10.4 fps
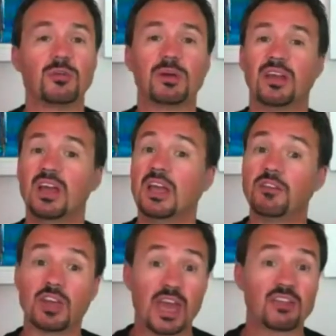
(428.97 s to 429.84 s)
But
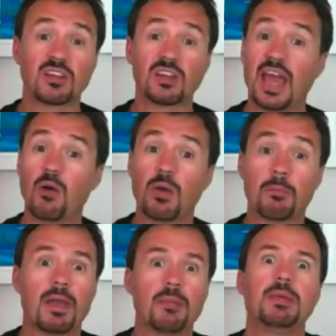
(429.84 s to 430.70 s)
if you cancel it now,
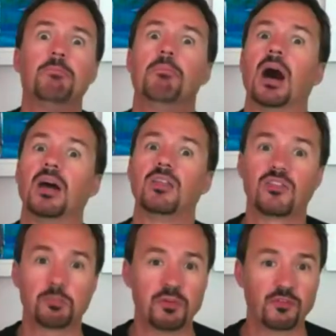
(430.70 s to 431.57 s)
it might be
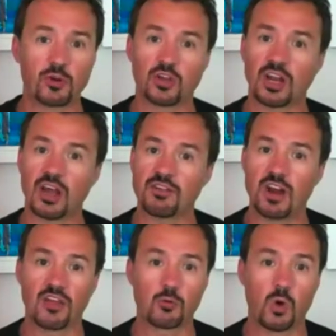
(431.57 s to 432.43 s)
months before you could have
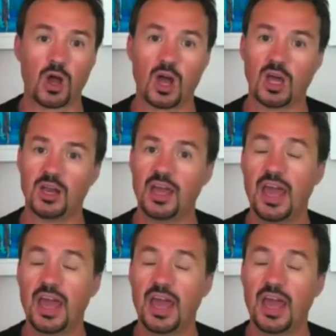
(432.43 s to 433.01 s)
another one.